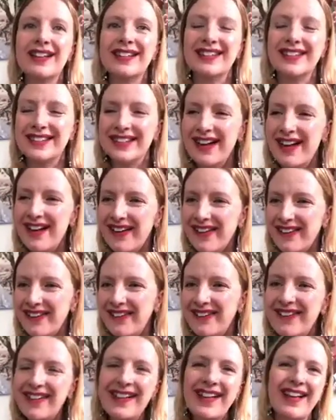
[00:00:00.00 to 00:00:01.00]

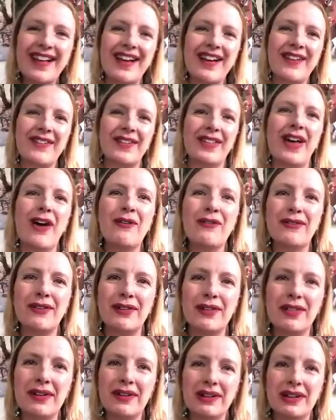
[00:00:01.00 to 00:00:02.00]
So, without
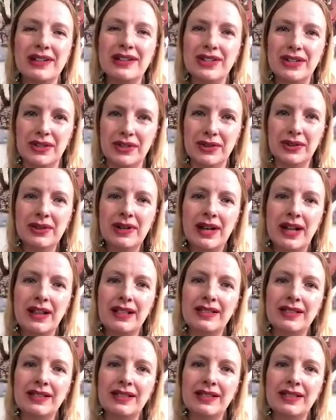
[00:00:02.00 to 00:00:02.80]
further ado,